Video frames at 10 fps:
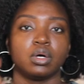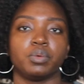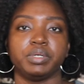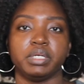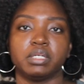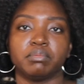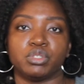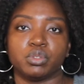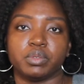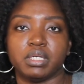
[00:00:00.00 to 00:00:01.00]
we end up
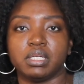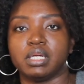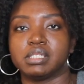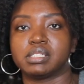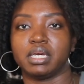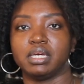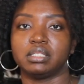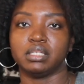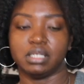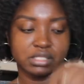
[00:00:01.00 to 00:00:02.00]
doing and saying
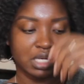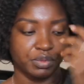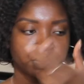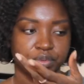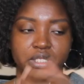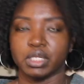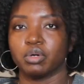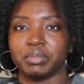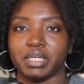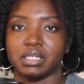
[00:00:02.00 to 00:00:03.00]
things that we really
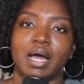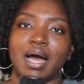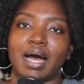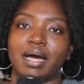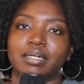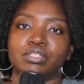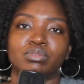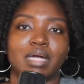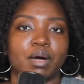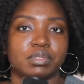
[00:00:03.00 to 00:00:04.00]
don't mean. I do
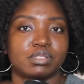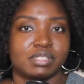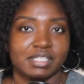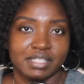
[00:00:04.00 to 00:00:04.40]
not want to see